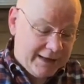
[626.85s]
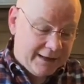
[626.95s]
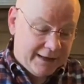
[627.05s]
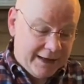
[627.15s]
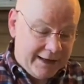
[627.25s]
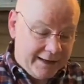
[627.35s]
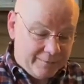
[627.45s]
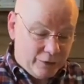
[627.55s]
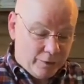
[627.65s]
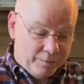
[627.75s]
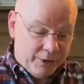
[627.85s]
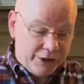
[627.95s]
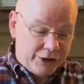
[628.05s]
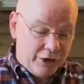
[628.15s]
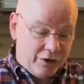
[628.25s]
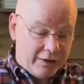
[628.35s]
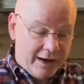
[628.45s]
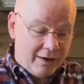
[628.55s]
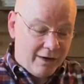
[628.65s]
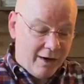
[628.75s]
they led him to a place called
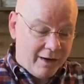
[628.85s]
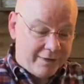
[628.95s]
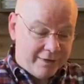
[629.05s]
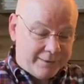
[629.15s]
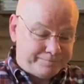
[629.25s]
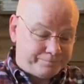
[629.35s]
Golgotha,